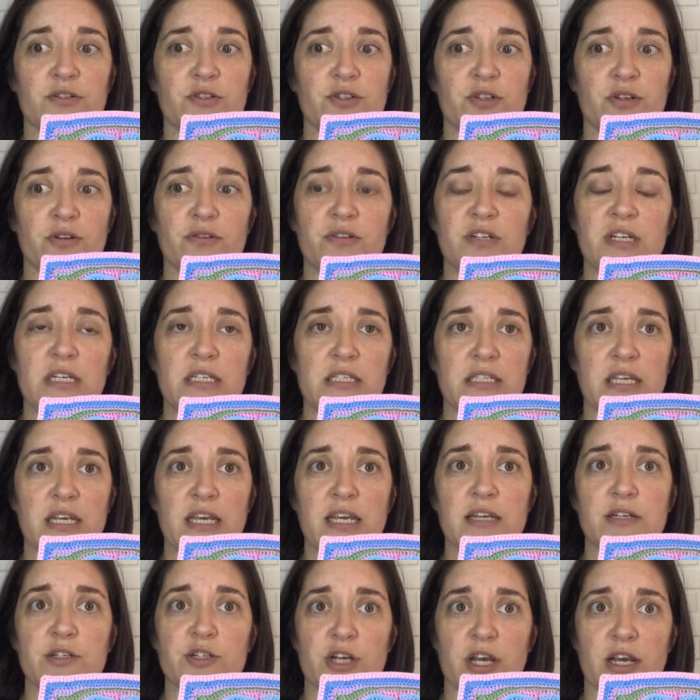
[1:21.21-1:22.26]
2
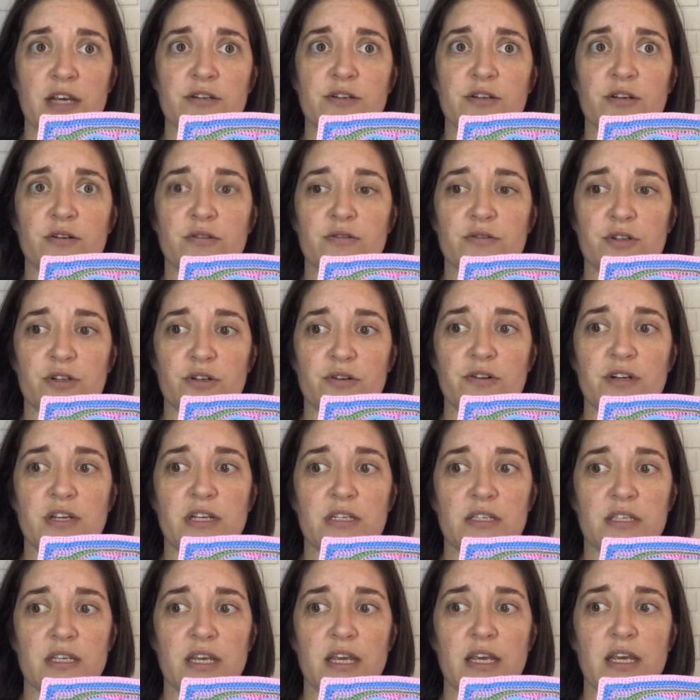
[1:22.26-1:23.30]
DC, chain 2, 2
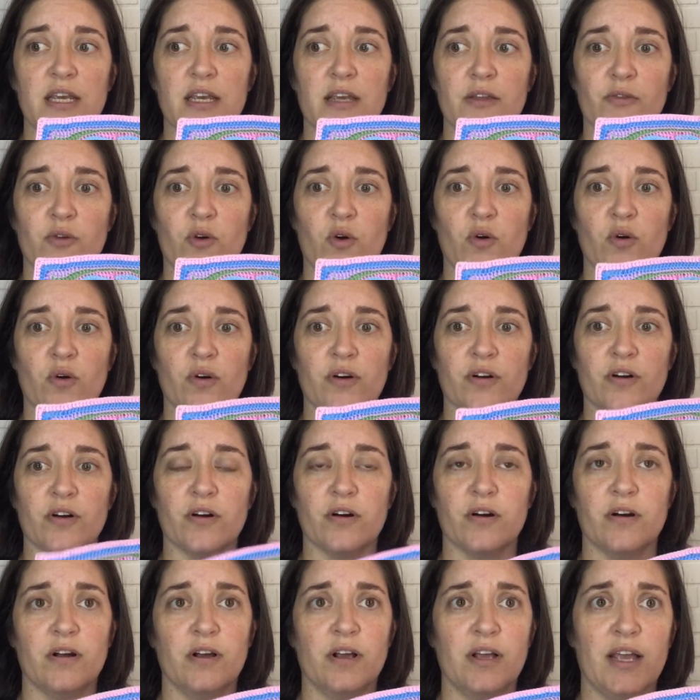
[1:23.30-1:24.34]
DC in the
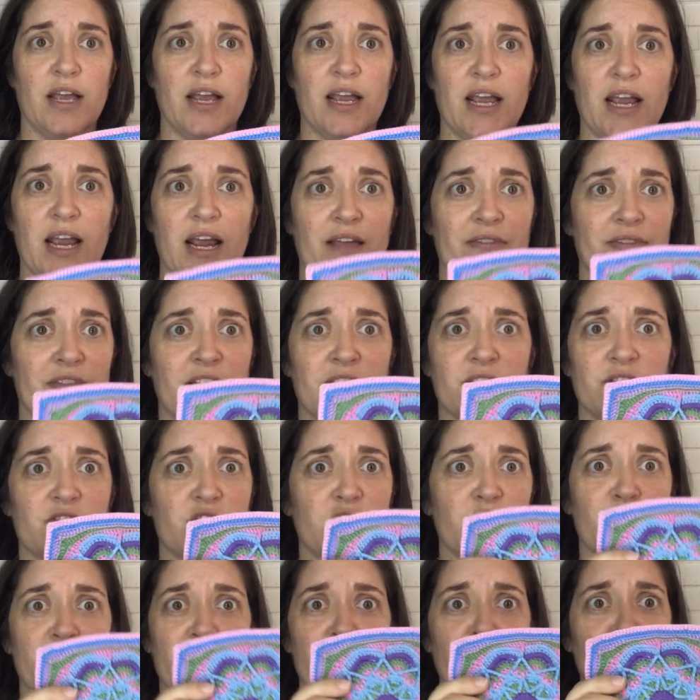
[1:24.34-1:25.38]
corner, and then it
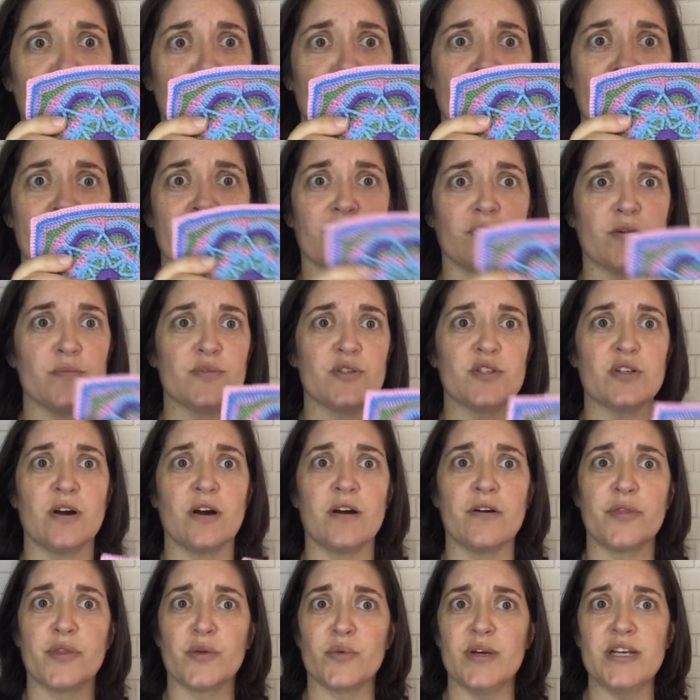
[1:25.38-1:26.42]
should be repeat from
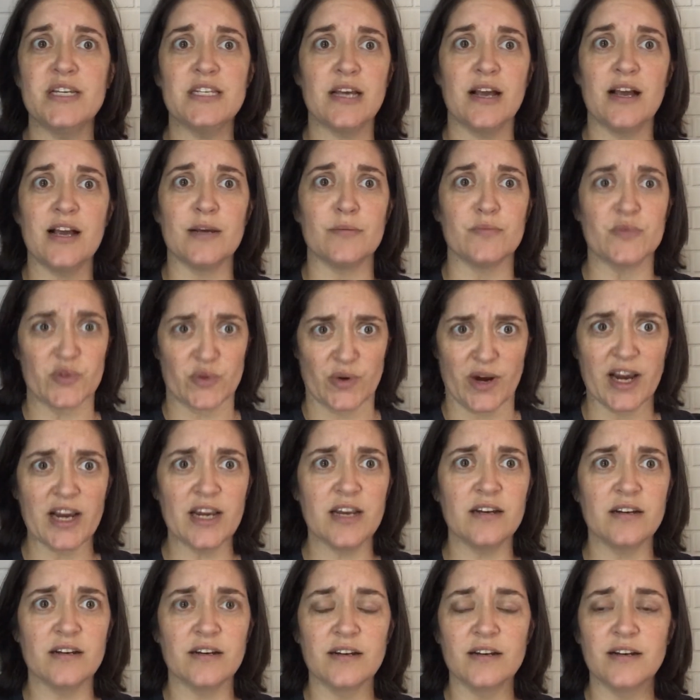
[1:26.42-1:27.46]
star 3 times,
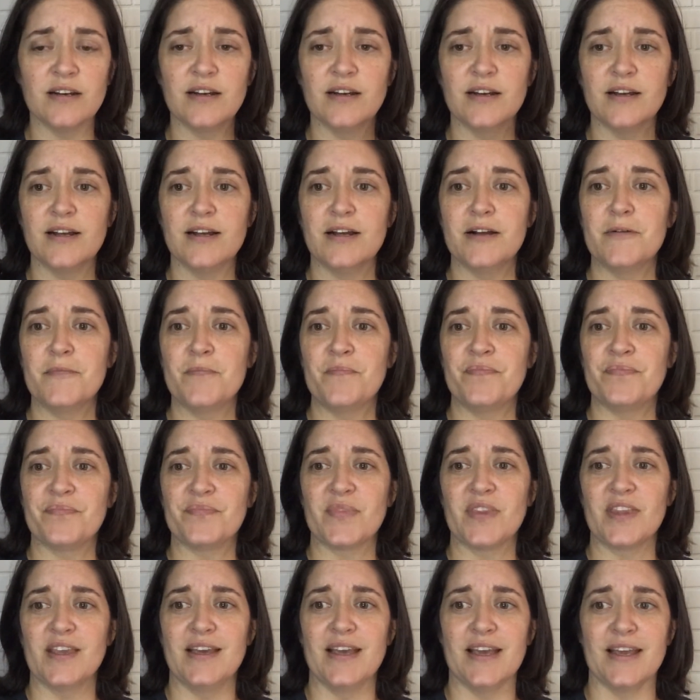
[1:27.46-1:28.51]
right?
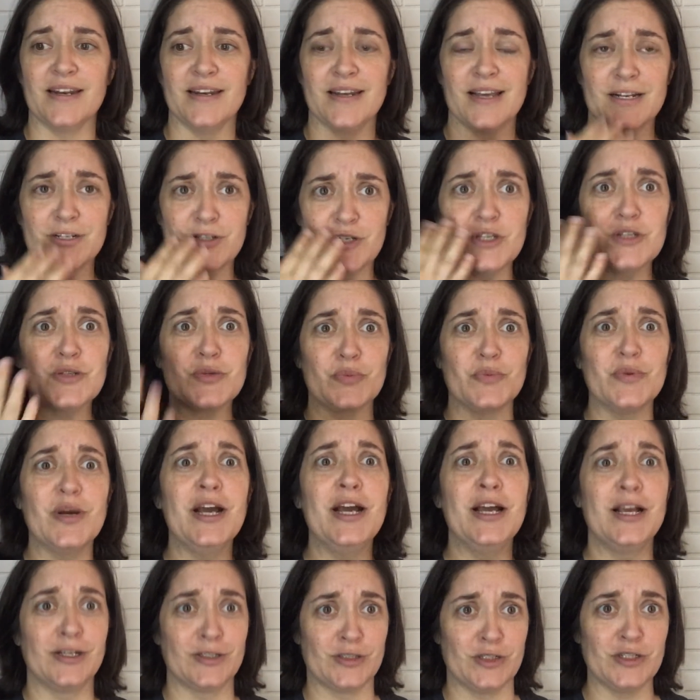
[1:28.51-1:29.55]
And she's
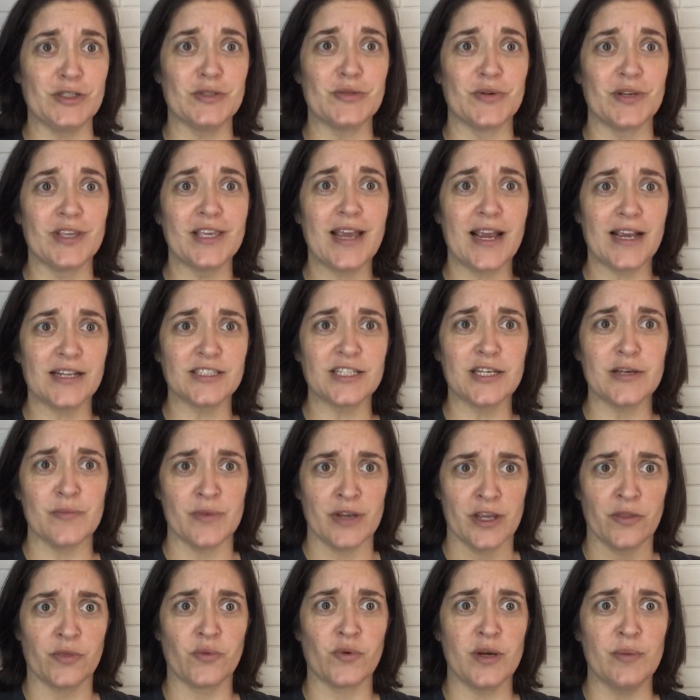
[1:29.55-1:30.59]
really asking
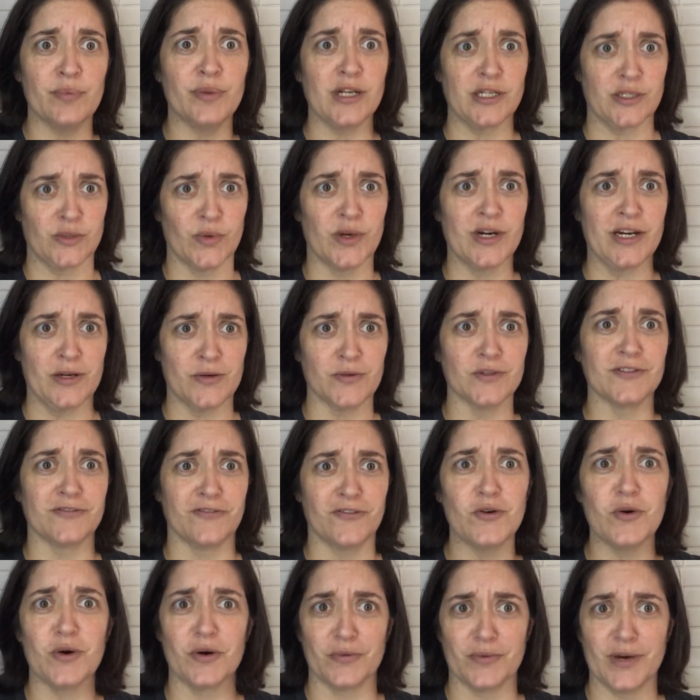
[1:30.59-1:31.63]
me, 3 plus 1 equals
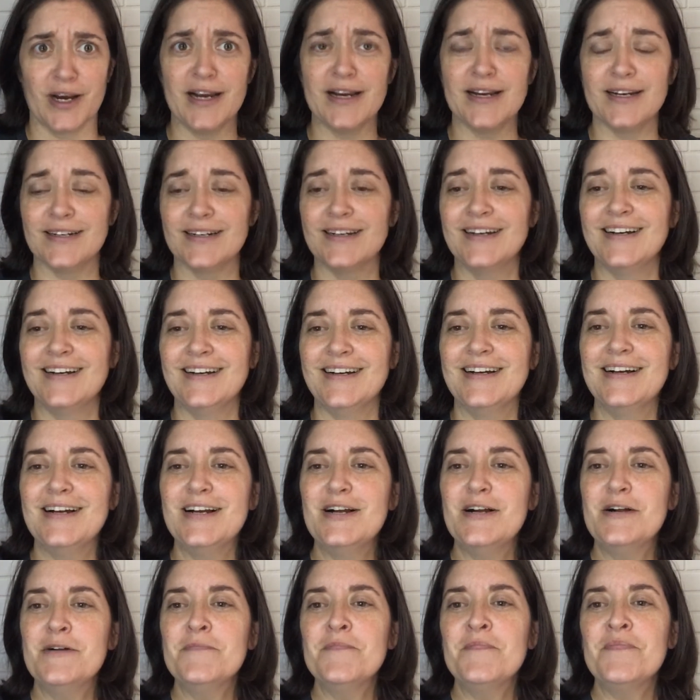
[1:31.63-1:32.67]
4, right?
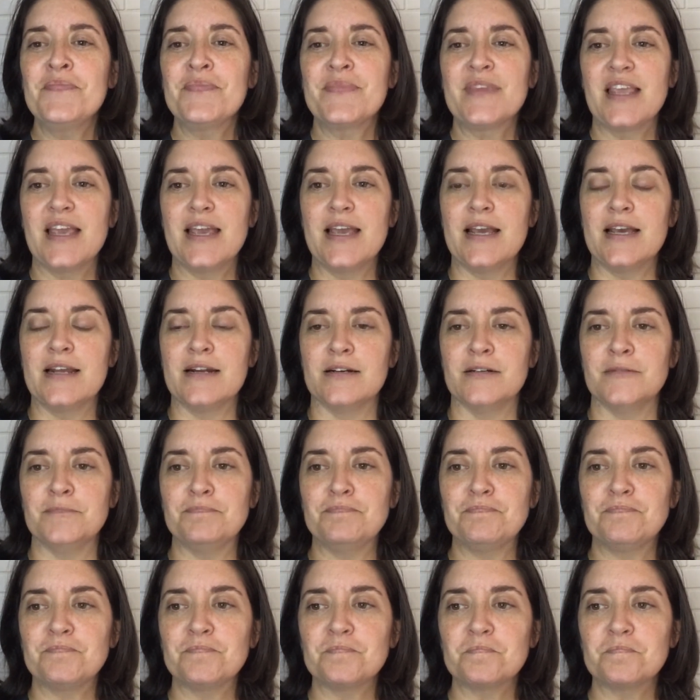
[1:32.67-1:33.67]
And